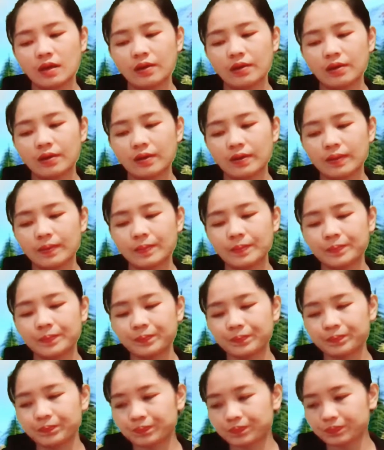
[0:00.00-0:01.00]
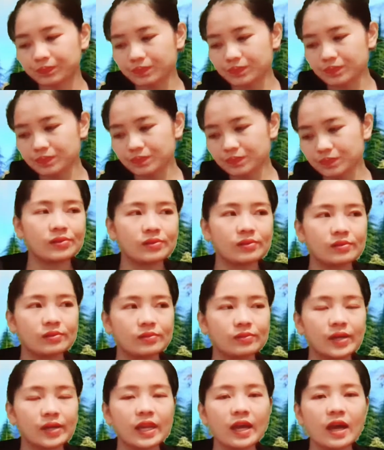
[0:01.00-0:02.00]
Um,
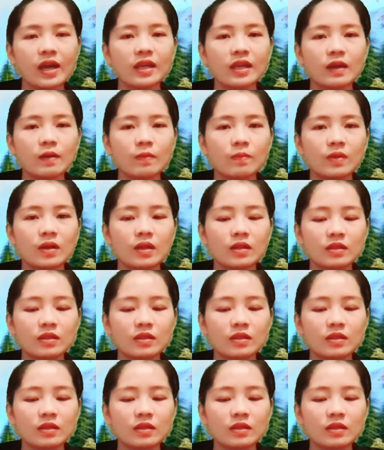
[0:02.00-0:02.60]
when I am